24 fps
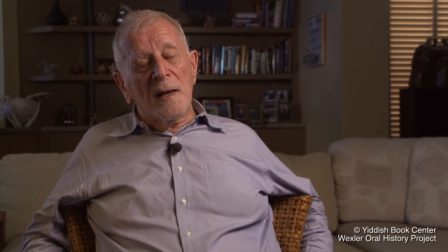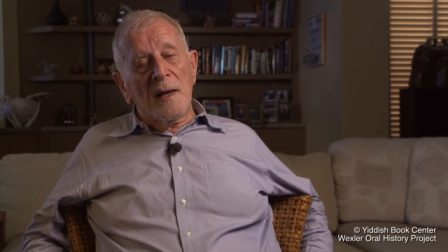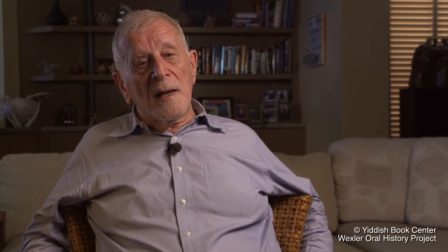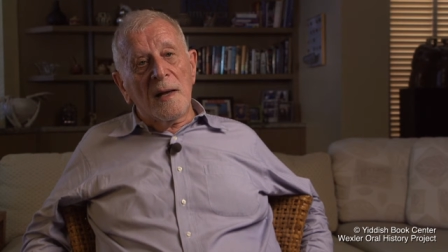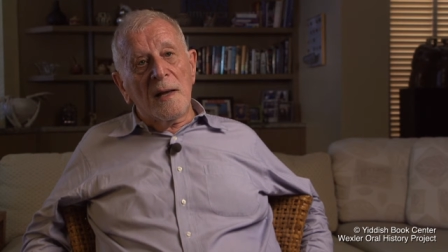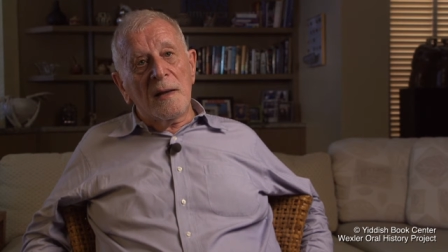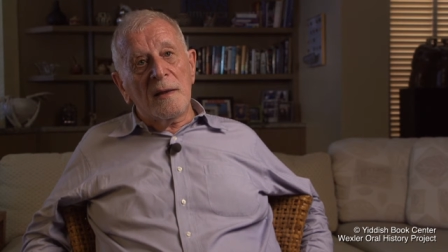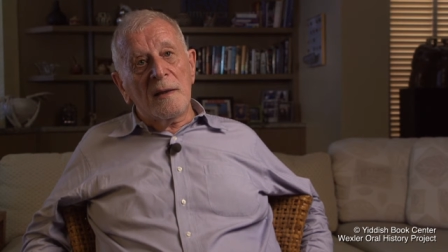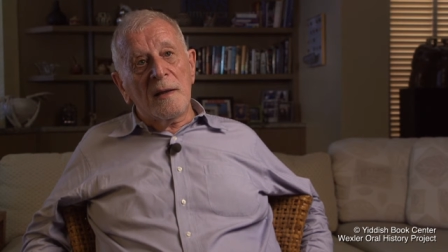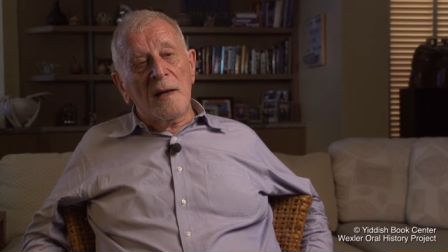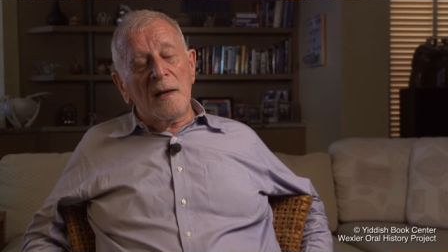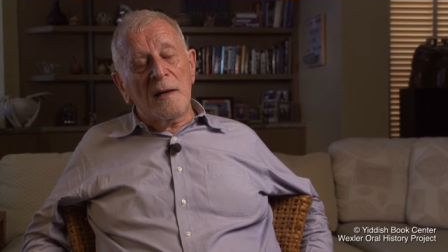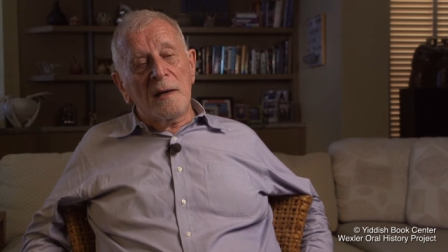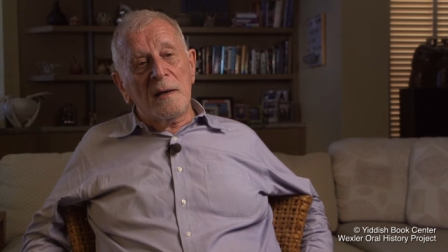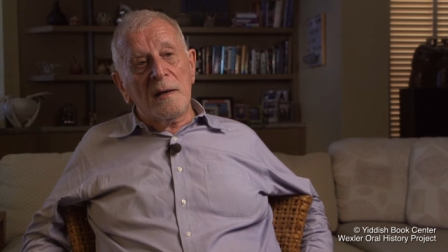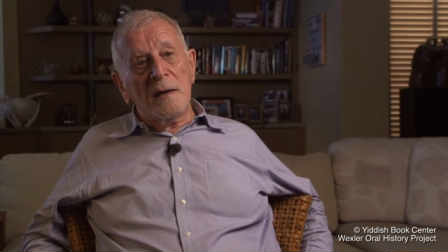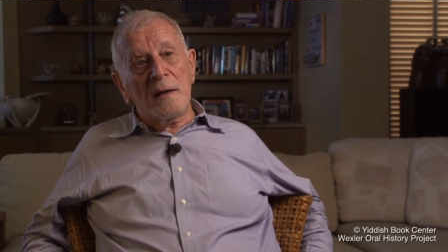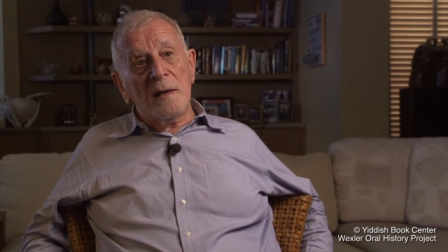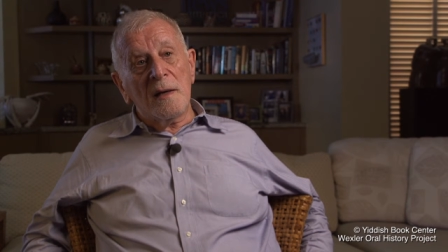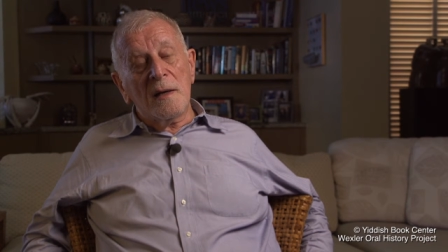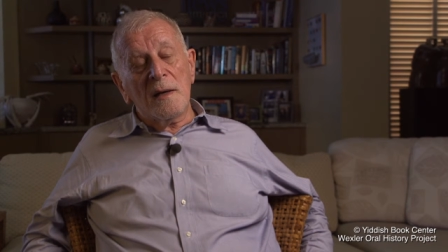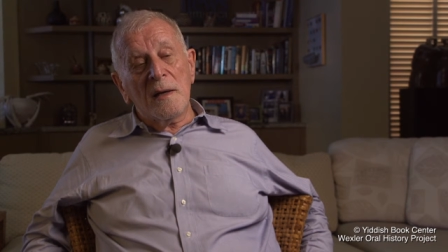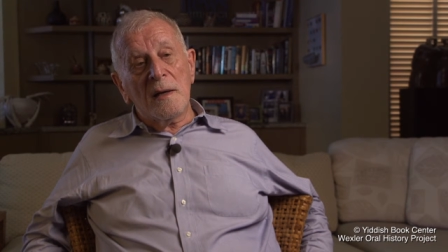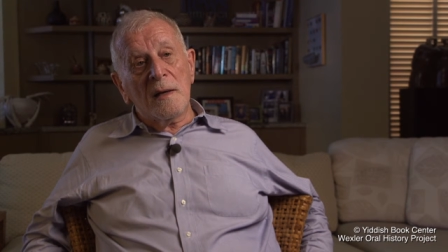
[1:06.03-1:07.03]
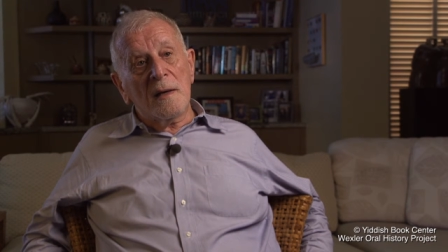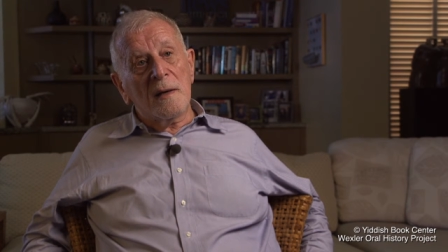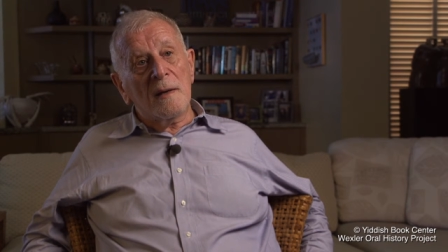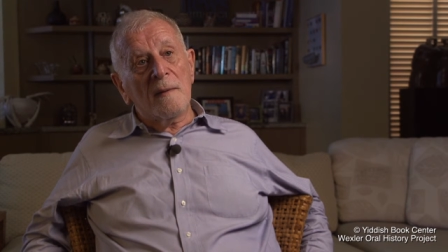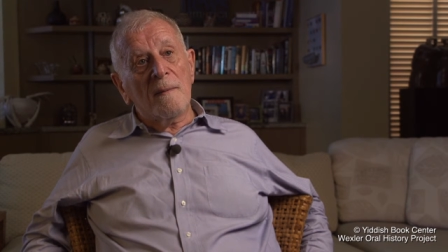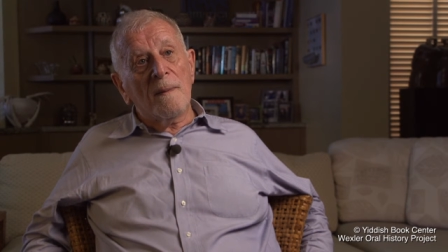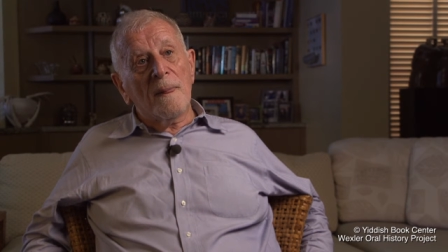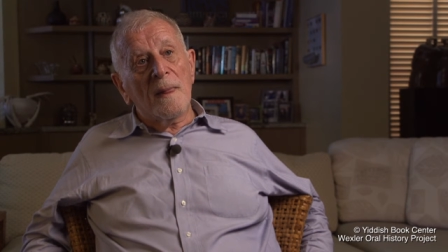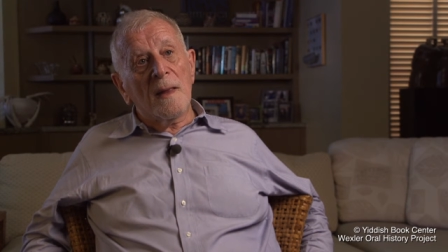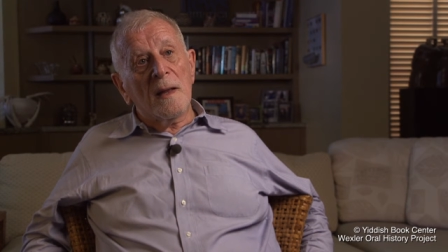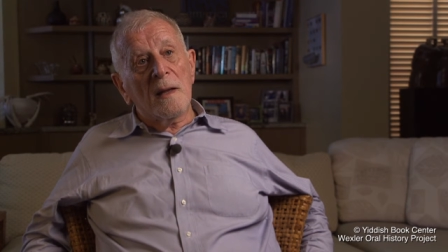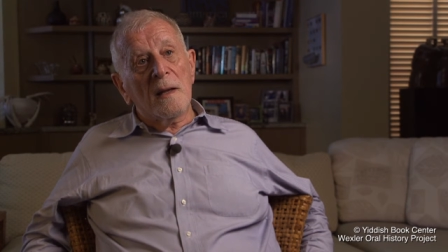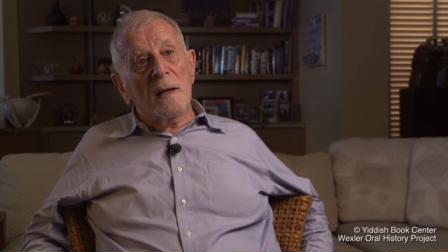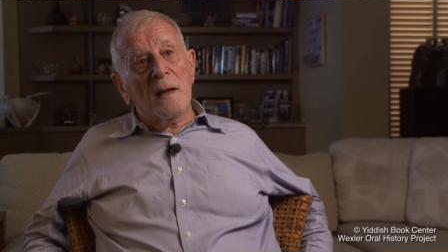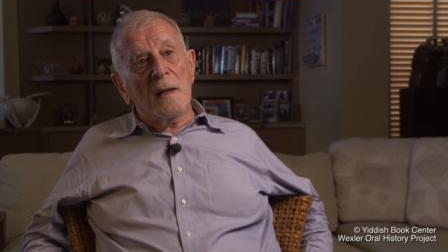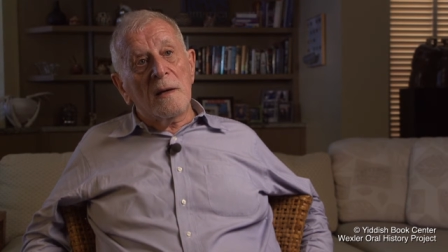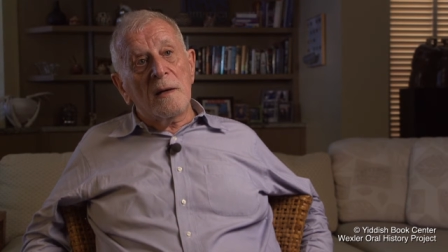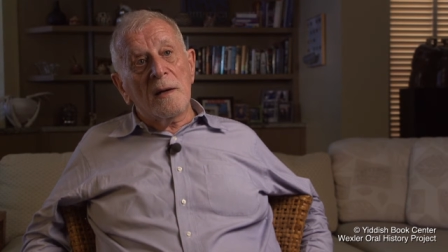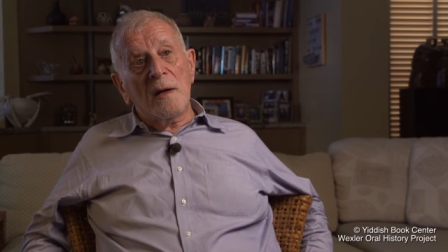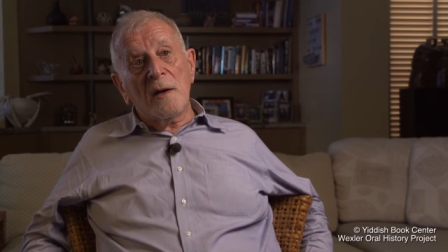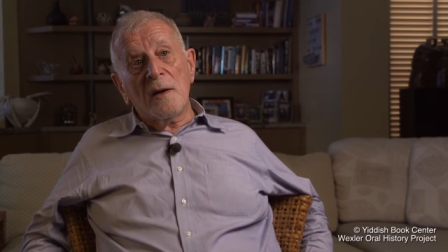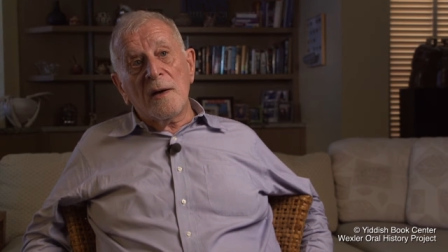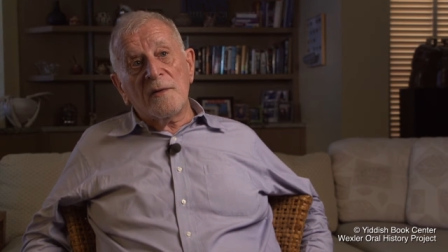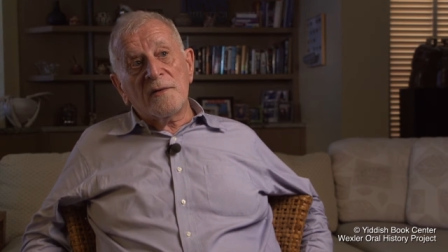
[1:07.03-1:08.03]
And then uh,
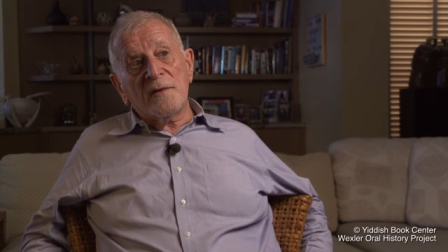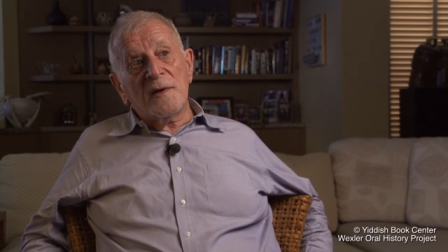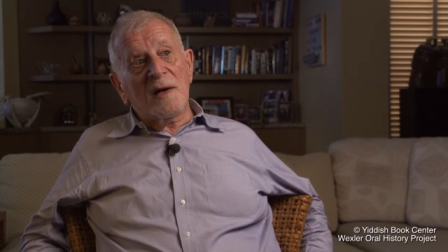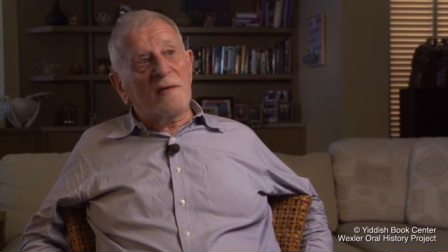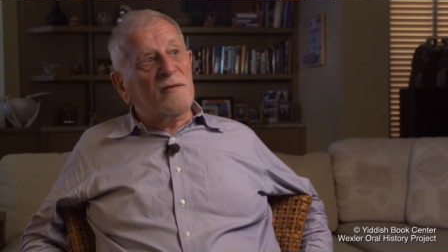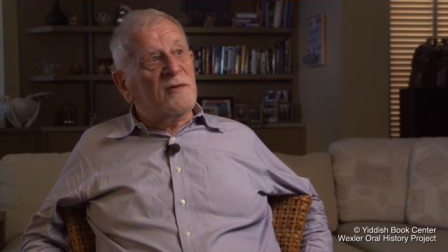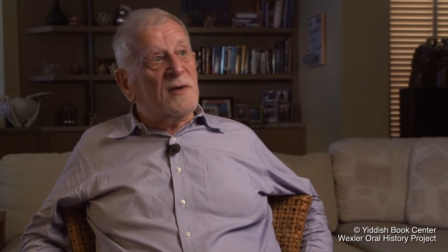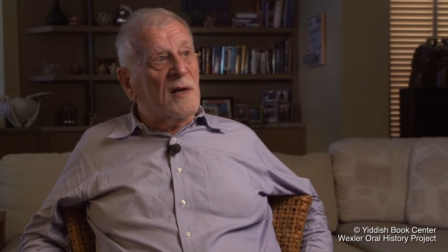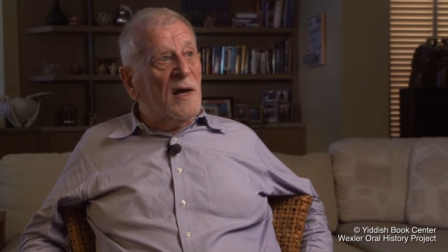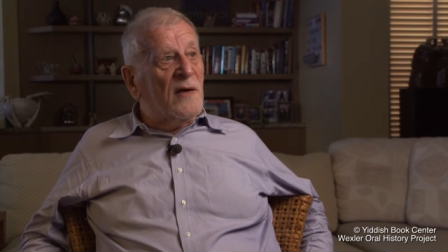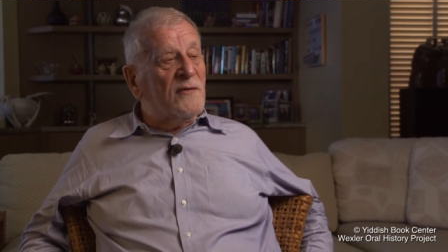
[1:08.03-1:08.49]
and after that,